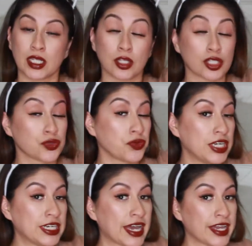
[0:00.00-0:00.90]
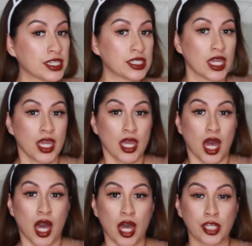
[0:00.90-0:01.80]
It looks really nice.
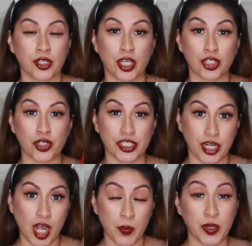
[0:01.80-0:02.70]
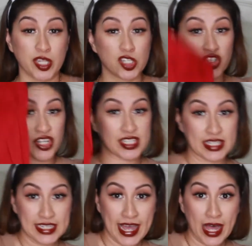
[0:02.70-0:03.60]
You can dress it up, dress
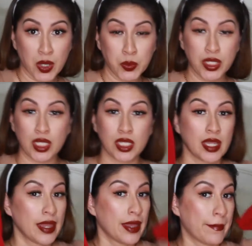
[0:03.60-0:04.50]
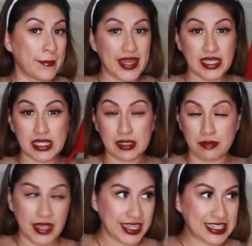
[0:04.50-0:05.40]
it down,
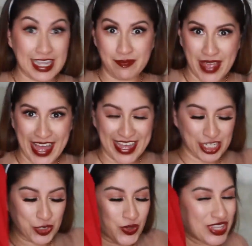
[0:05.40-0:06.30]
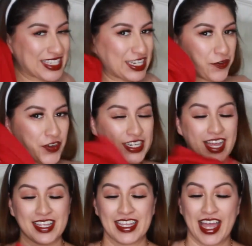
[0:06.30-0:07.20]
mix and match with different
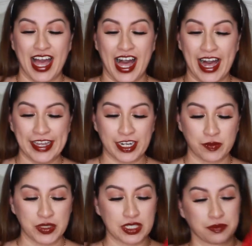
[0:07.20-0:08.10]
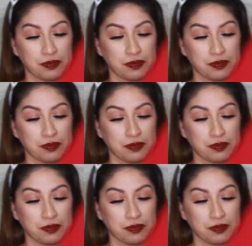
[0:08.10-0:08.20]
items.